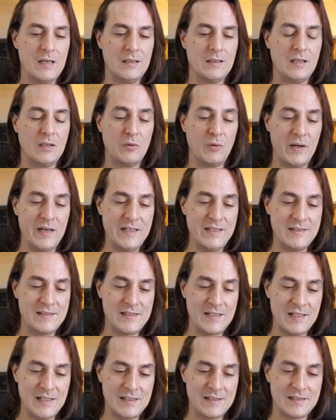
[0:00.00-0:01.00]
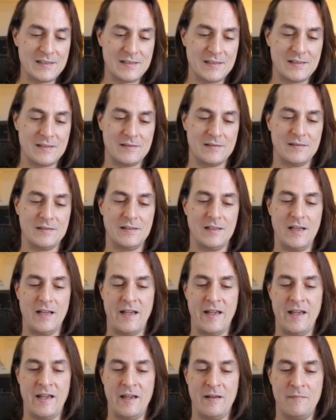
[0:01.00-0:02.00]
The twenty-sixth,
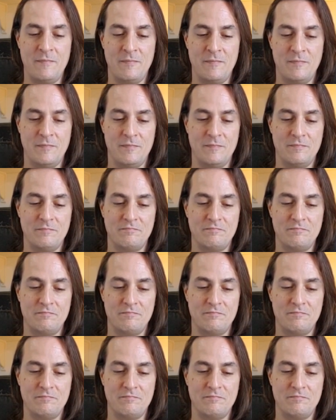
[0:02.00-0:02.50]
um,